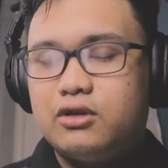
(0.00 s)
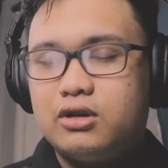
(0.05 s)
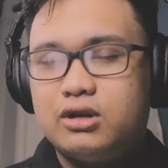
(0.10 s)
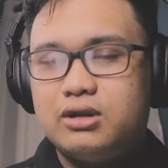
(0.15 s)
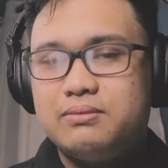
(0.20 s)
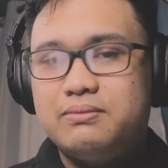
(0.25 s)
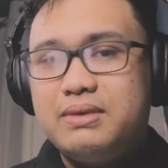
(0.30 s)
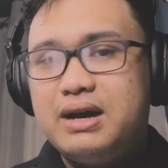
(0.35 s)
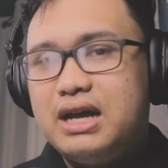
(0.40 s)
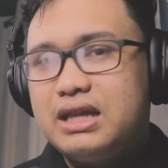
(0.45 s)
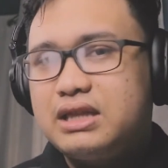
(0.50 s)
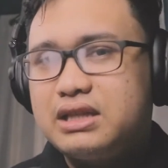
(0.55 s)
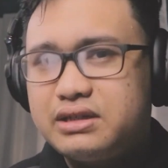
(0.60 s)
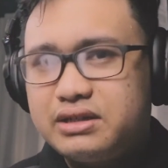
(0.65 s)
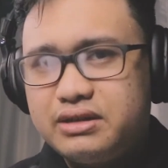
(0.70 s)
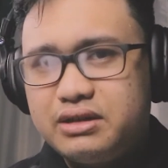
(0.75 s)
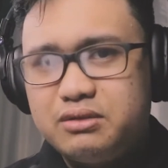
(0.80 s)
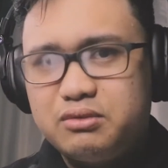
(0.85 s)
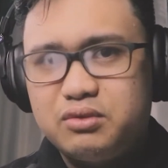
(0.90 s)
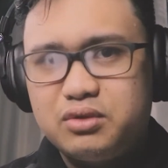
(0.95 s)
or the
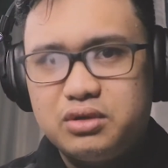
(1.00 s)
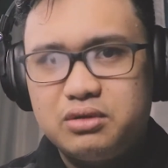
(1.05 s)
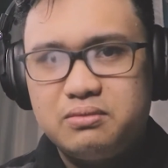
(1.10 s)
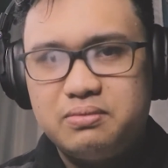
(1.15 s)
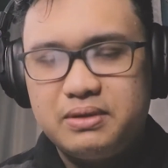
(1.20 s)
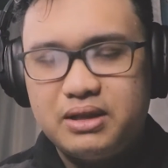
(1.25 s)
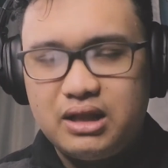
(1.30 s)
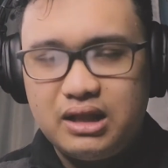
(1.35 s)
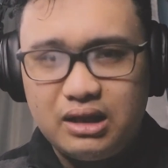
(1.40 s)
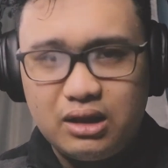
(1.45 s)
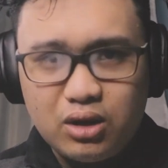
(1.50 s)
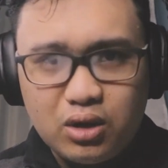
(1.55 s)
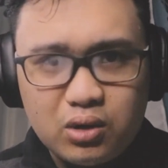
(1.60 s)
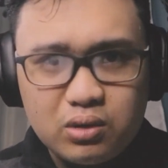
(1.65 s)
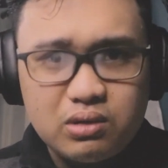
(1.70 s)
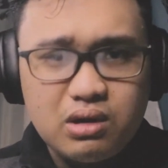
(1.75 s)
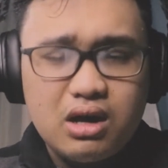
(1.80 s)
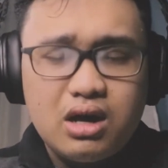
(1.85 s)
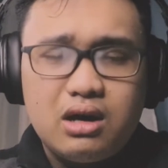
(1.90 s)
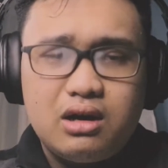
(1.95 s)
battery would be
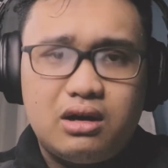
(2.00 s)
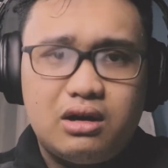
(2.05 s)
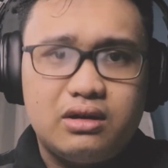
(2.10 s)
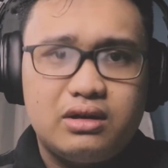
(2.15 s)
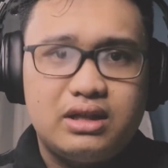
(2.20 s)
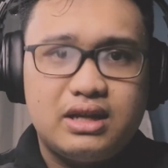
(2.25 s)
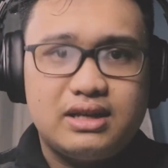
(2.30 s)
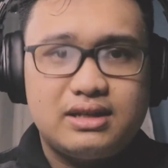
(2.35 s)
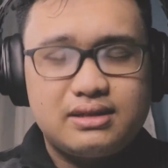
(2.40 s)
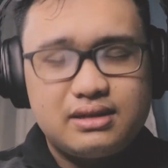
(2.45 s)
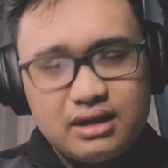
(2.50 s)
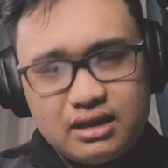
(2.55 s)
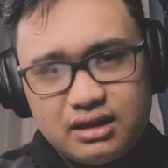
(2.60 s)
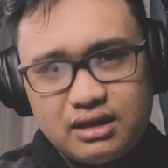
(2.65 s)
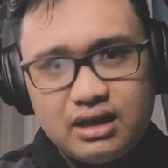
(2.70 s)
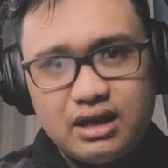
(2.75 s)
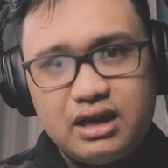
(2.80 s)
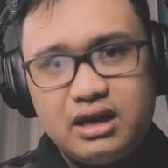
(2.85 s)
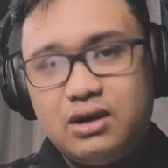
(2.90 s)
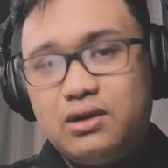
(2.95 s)
low on a
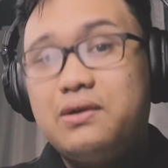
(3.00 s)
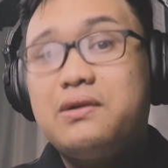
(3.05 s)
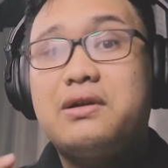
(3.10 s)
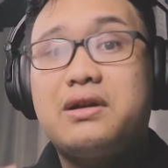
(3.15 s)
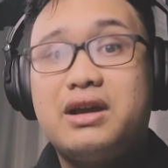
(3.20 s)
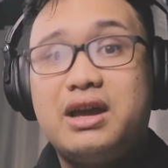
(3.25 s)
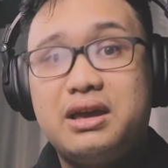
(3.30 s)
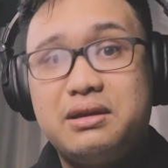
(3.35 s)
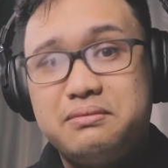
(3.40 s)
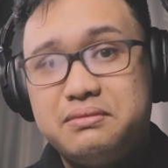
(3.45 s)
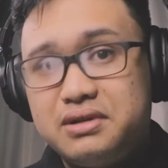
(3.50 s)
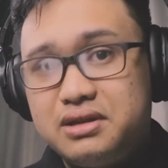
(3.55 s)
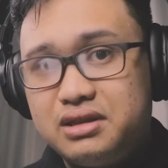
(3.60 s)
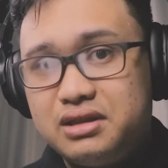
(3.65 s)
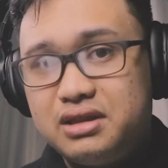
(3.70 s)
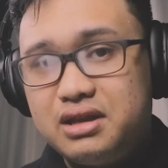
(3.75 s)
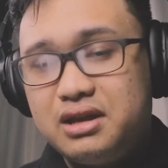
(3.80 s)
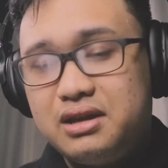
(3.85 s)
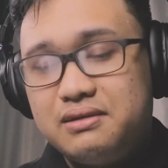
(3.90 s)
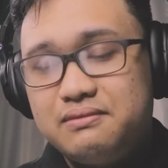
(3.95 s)
Sunday or a
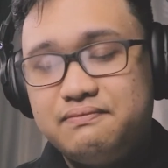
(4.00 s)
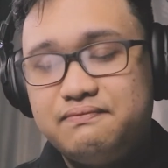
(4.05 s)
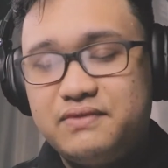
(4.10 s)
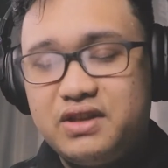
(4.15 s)
Monday.